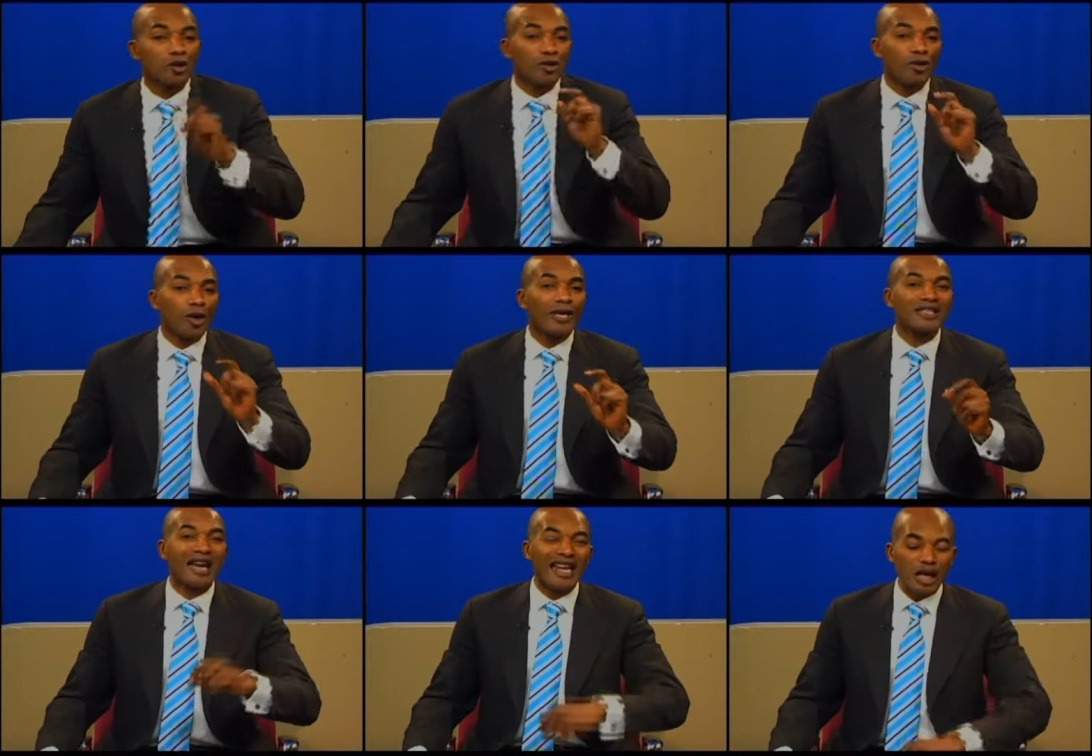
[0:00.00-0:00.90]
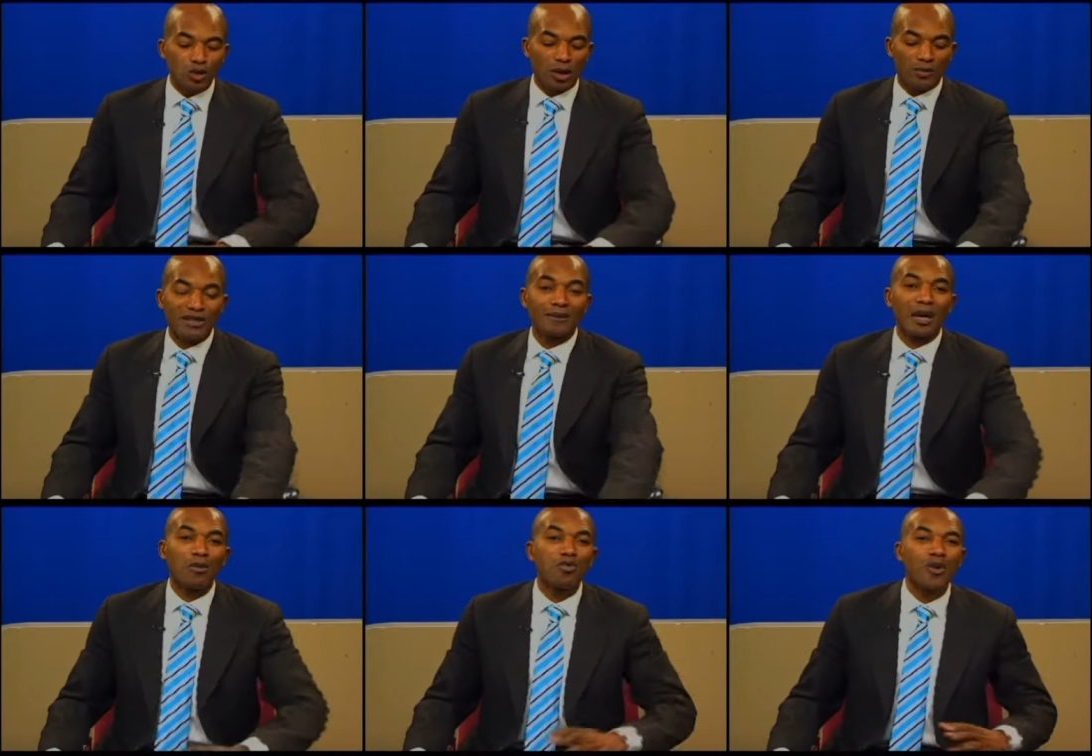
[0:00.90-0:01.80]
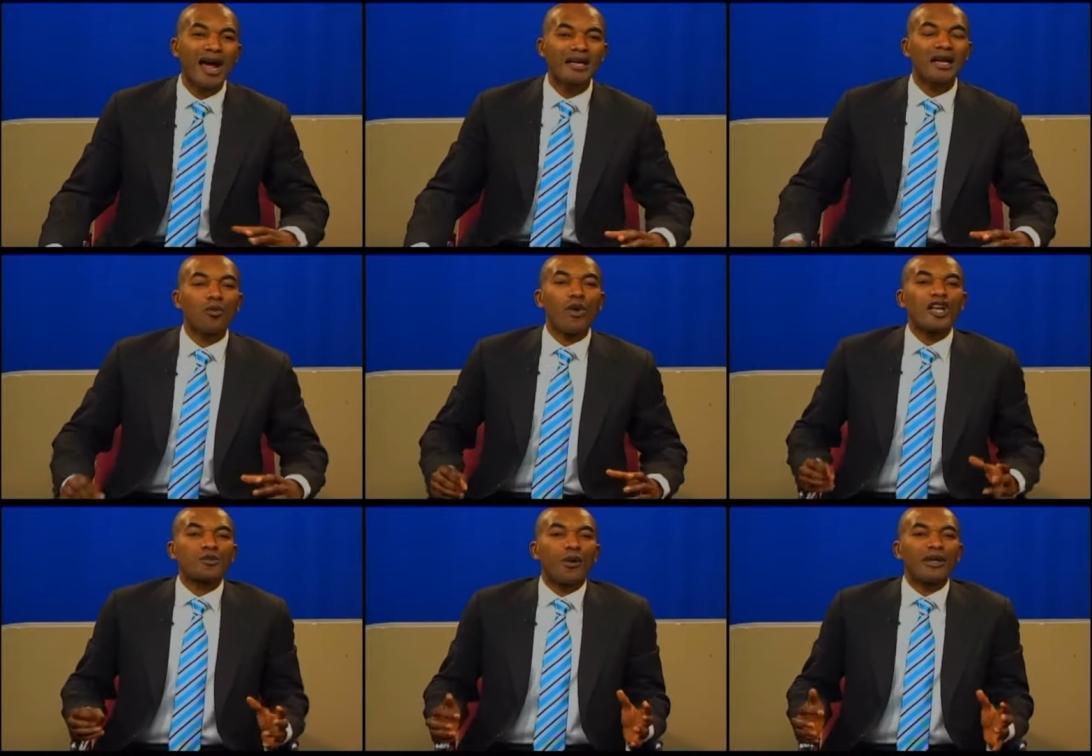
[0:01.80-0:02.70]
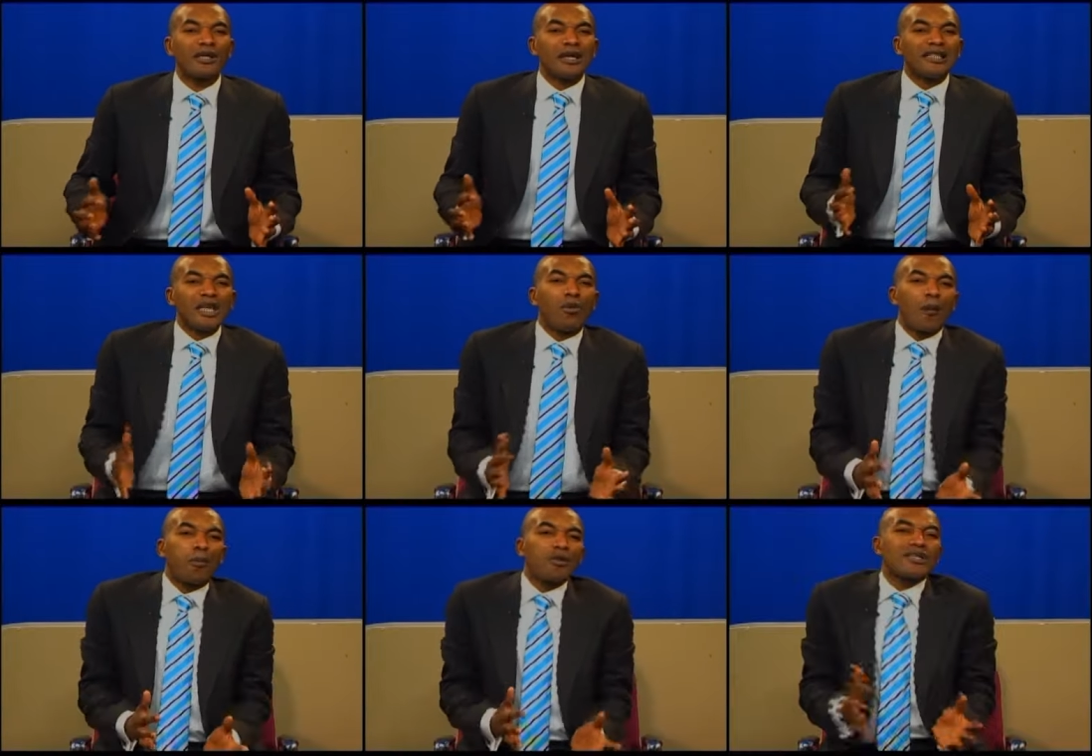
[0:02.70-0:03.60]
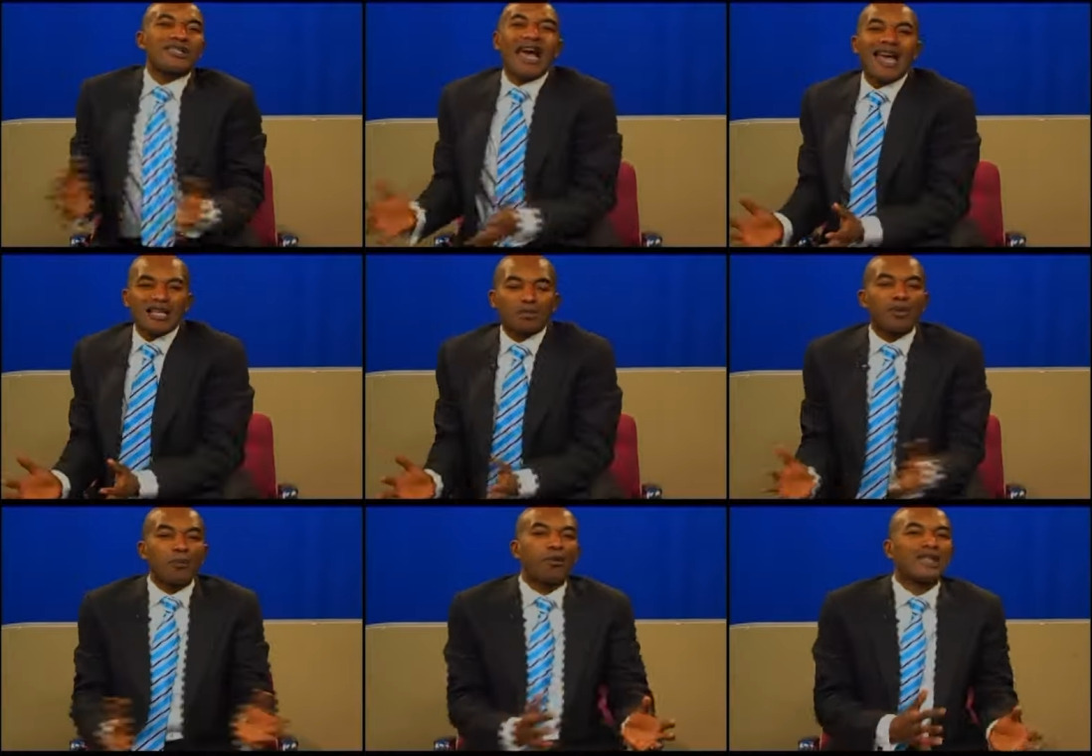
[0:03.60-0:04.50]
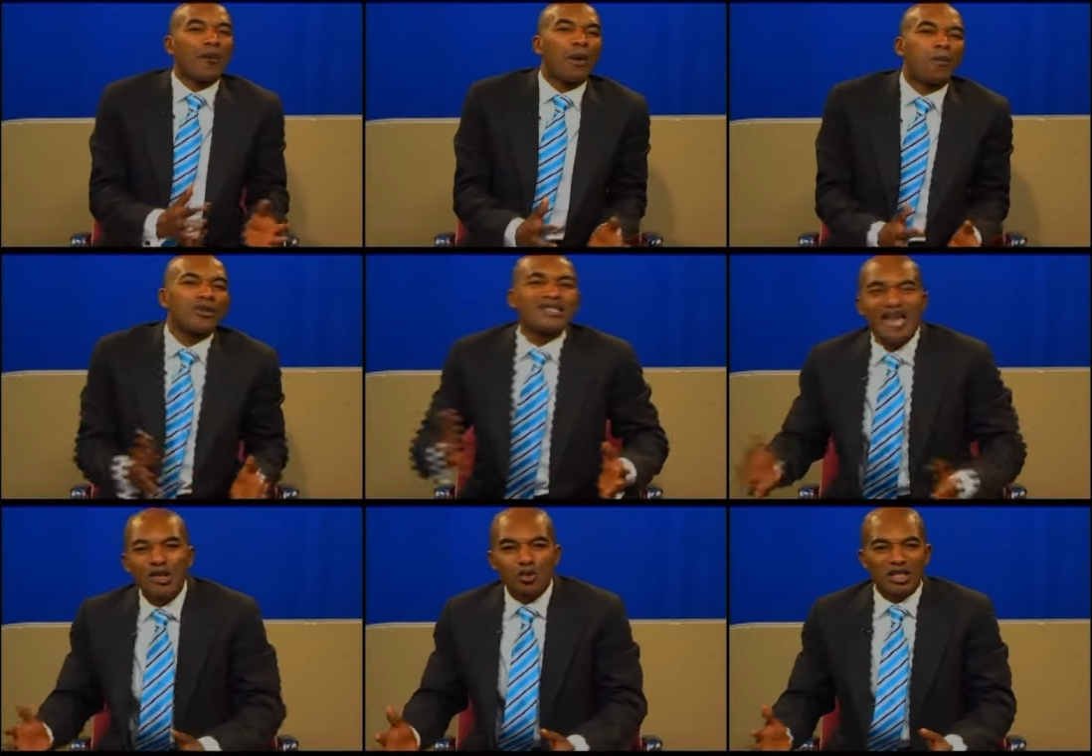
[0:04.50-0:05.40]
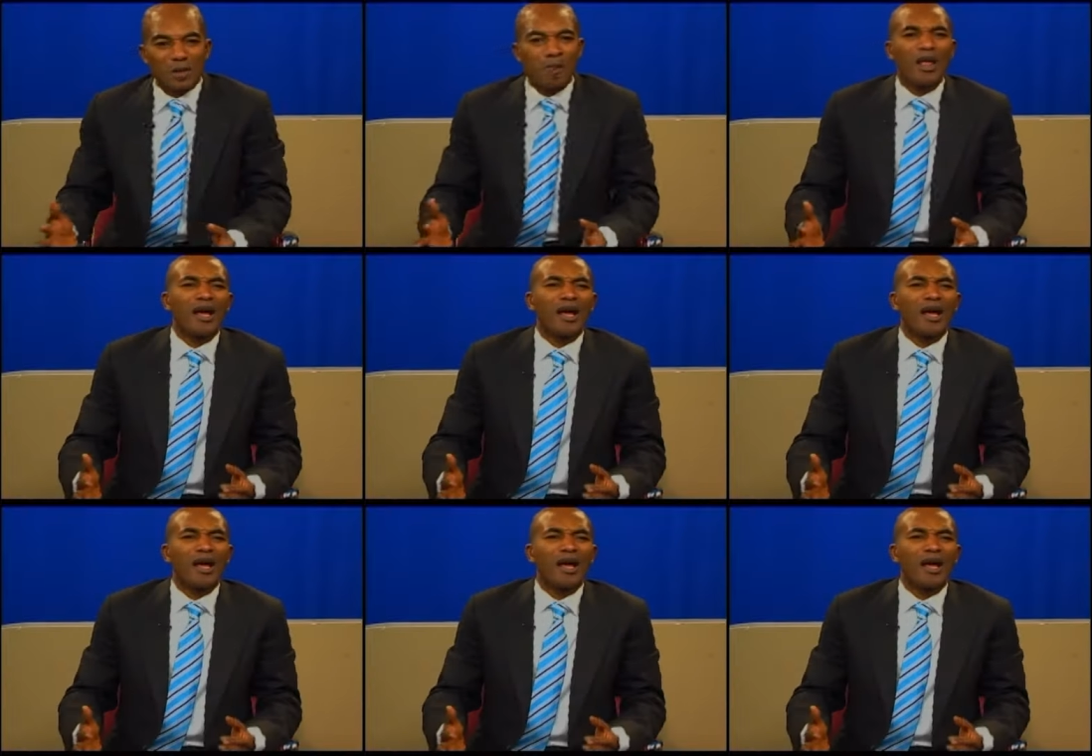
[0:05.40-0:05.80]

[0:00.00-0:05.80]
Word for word: You notice that each one of them that we read were spirit, they were possessed, people that were possessed with them.